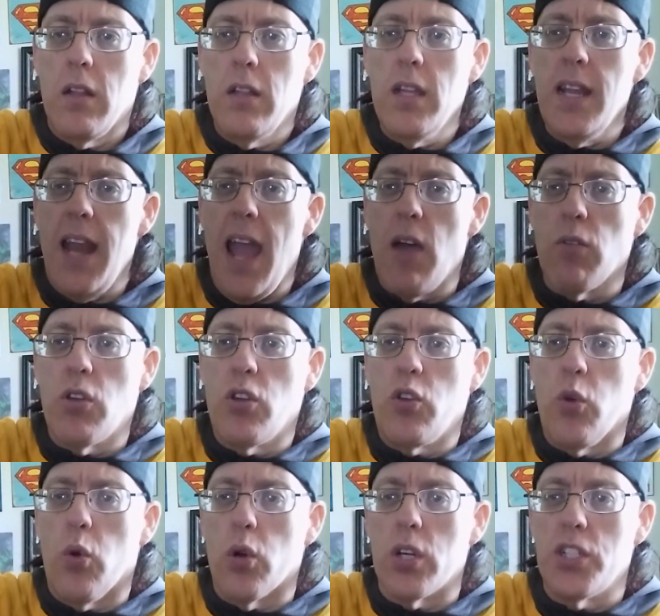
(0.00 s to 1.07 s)
Look at how
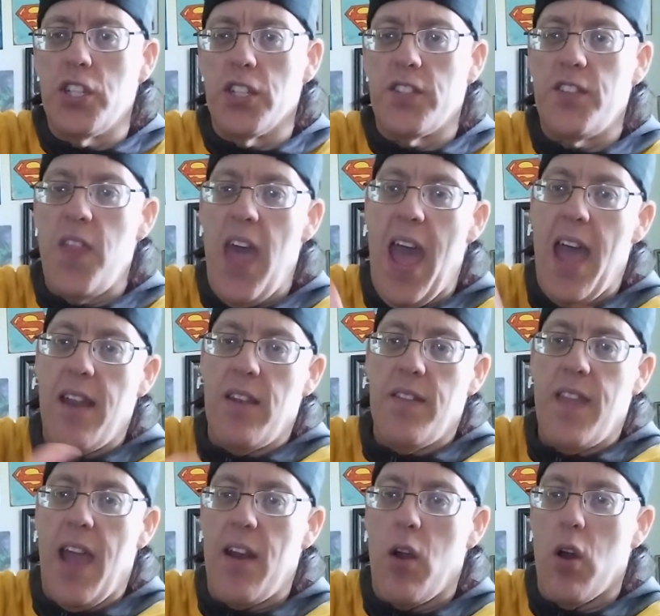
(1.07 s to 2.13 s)
gorgeous that
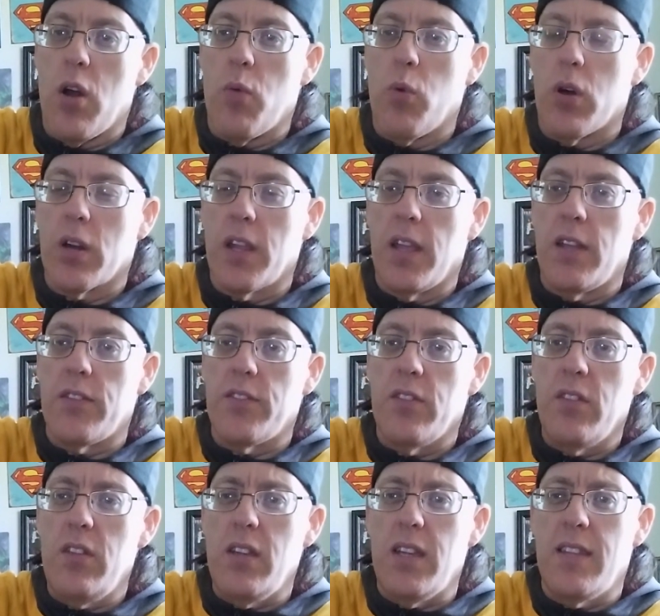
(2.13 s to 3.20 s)
artwork
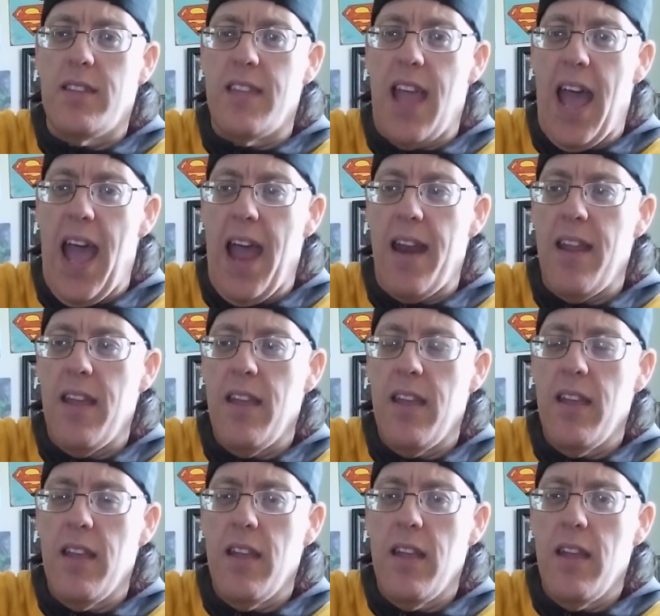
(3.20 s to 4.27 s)
is. Look at that.
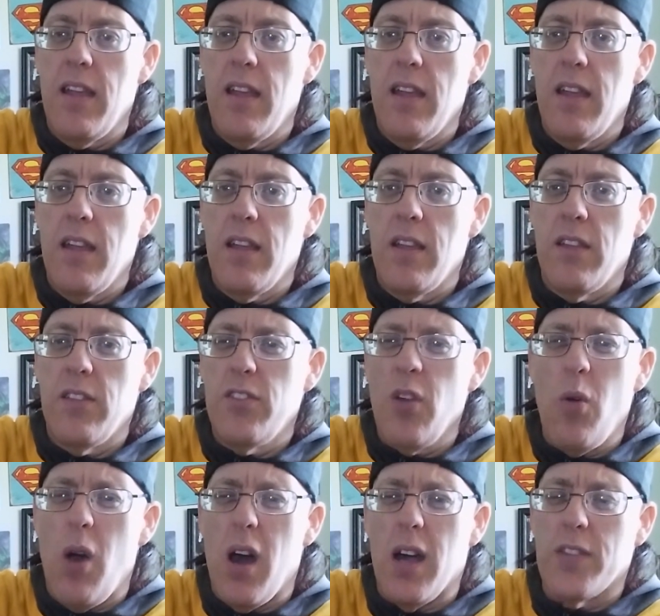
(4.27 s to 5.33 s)

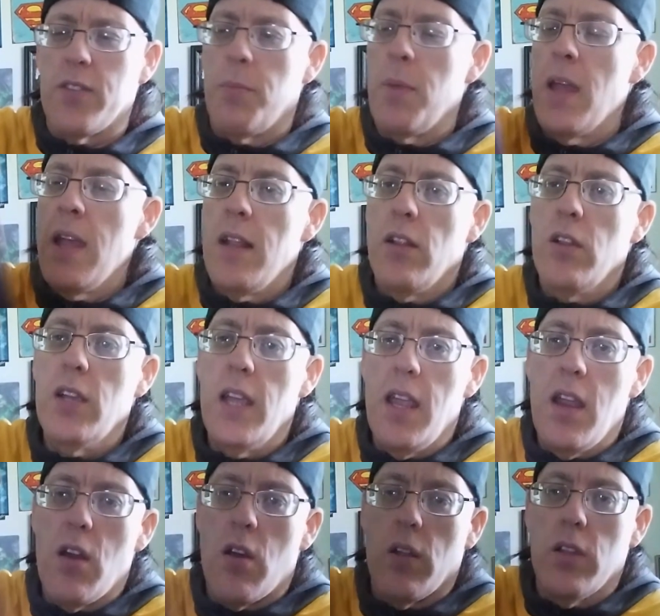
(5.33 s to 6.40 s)
So awesome. Look at
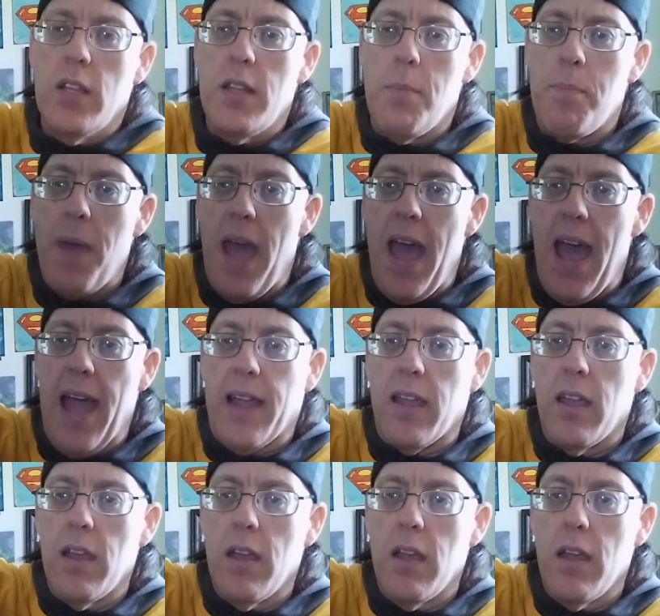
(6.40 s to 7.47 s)
here. Look at the back.